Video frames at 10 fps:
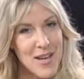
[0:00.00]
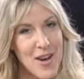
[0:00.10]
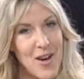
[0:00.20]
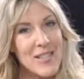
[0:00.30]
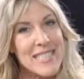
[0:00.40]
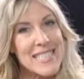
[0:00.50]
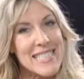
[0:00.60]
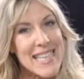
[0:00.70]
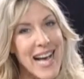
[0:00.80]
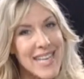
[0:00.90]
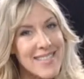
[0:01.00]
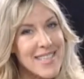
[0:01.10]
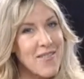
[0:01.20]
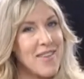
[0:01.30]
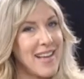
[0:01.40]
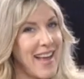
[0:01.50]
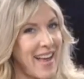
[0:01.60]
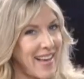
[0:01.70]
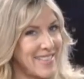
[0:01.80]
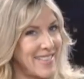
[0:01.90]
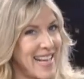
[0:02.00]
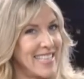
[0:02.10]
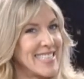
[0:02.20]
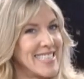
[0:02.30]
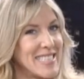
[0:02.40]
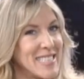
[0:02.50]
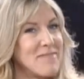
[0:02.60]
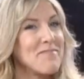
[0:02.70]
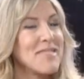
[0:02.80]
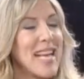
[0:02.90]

called scientific hand analysis.